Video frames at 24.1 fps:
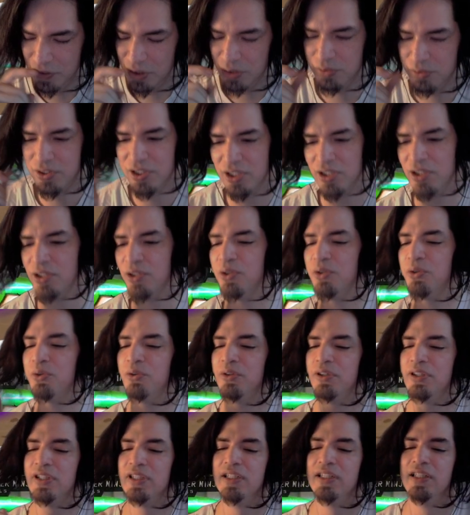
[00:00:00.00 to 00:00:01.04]
you do
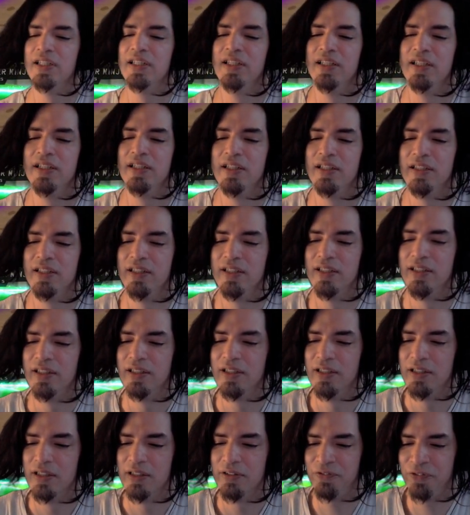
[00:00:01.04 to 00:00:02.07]

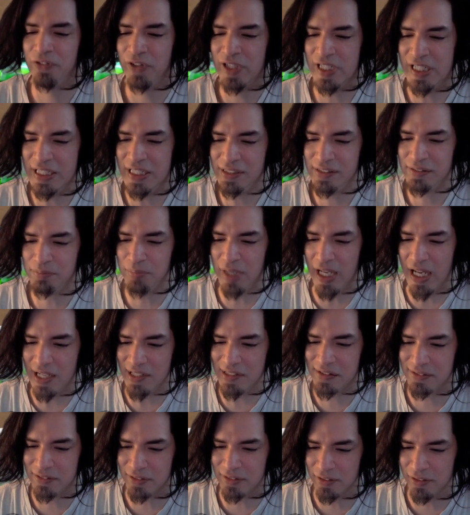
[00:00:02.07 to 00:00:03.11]
Freeze
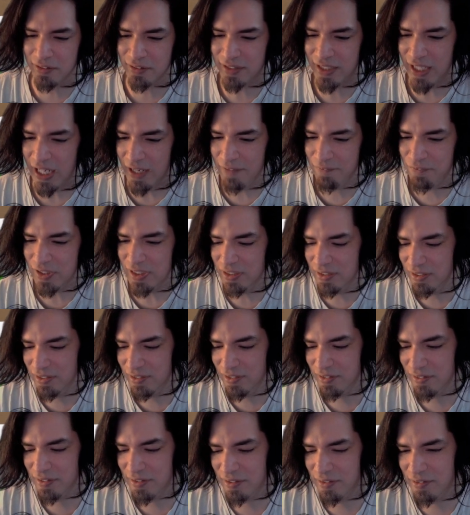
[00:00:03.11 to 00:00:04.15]
Master Kevin,
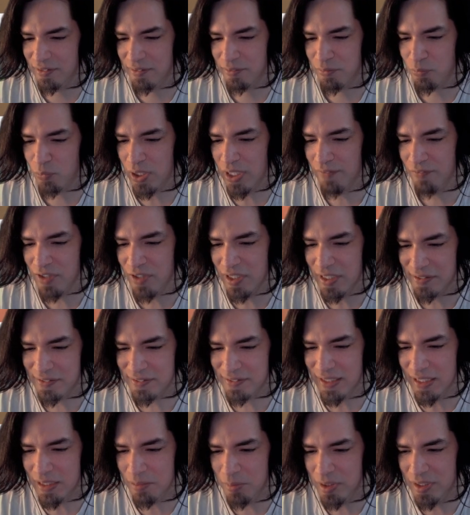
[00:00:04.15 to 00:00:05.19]
whatever his
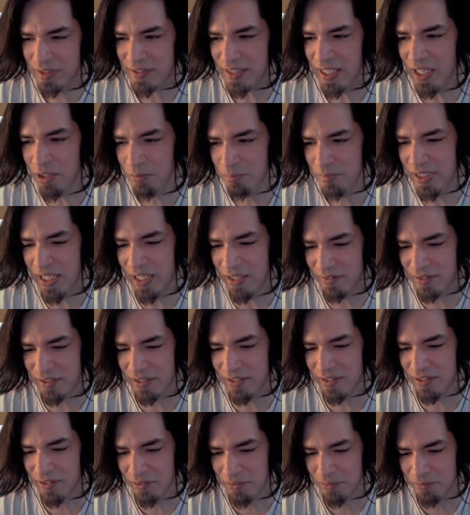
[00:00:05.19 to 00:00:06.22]
name is, help me out
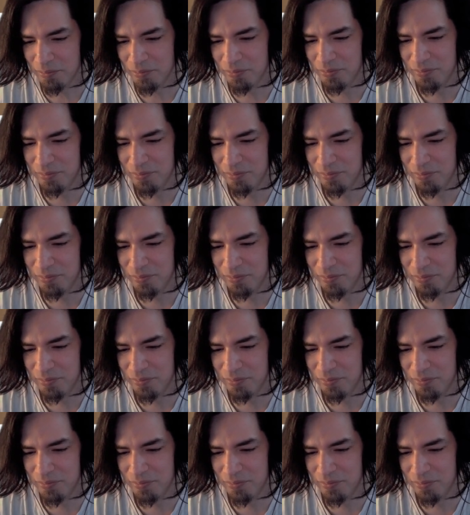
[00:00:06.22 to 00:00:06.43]
here,